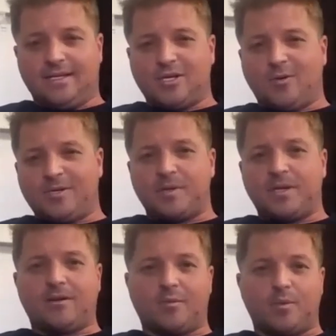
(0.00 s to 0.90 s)
always
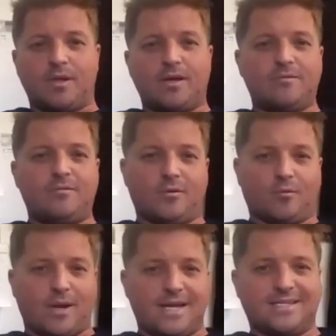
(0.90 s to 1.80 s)
been in our blood, the
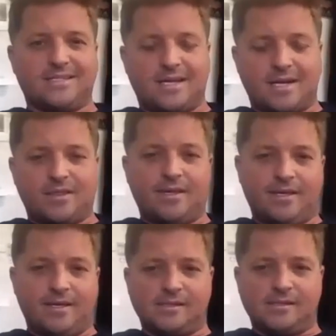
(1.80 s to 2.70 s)
racing side of
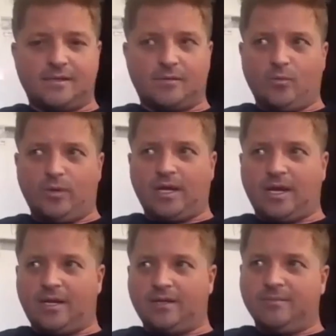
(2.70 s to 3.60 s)
things. And we
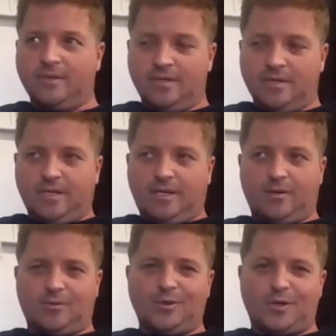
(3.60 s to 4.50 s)
kind of, you
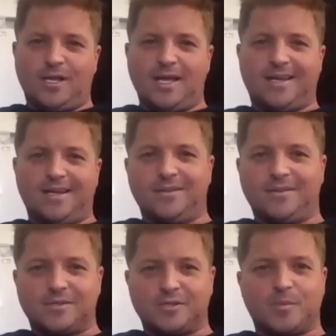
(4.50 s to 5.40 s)
know, took a liking to
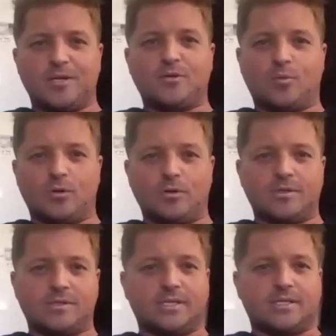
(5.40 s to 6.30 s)
the suspension world
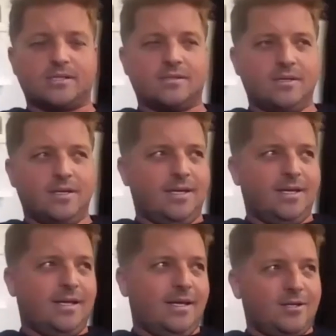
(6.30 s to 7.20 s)
because it's
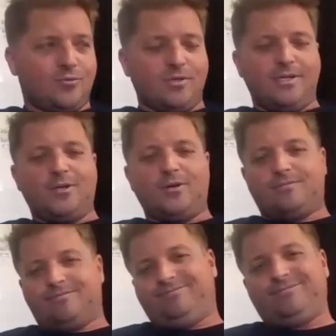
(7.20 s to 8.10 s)
really no
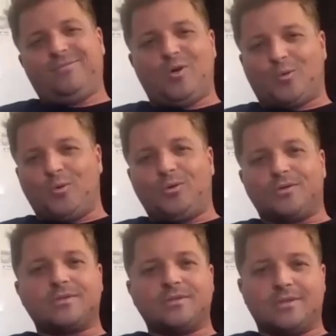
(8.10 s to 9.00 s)
rules.